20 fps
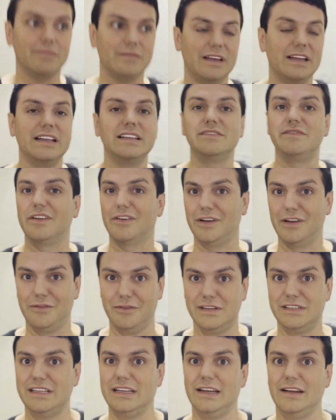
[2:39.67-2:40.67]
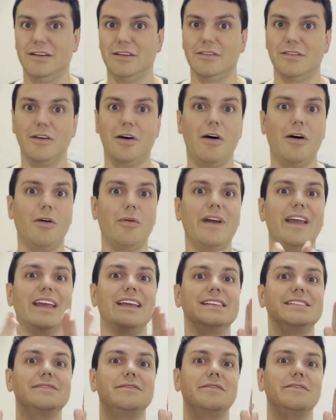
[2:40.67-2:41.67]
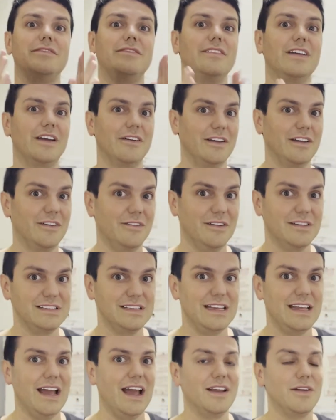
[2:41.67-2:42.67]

It is very noisy here. The hallway is very noisy.